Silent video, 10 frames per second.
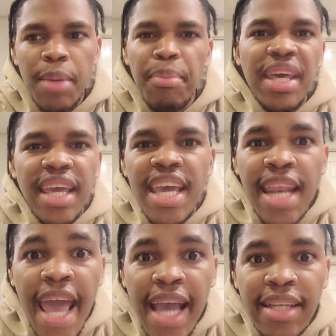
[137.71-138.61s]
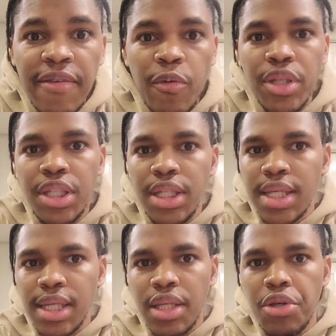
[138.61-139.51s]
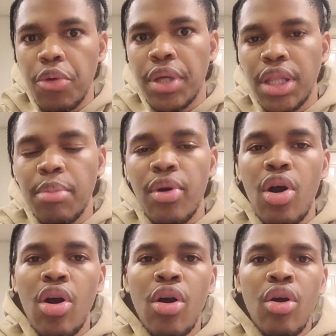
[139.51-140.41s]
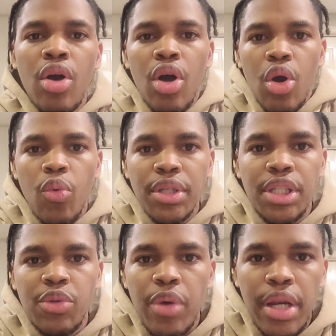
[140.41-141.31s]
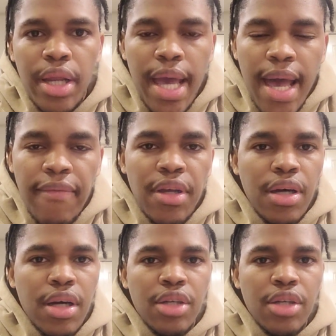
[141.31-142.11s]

being inactive when she doesn't, get the ball when she's ready to have it.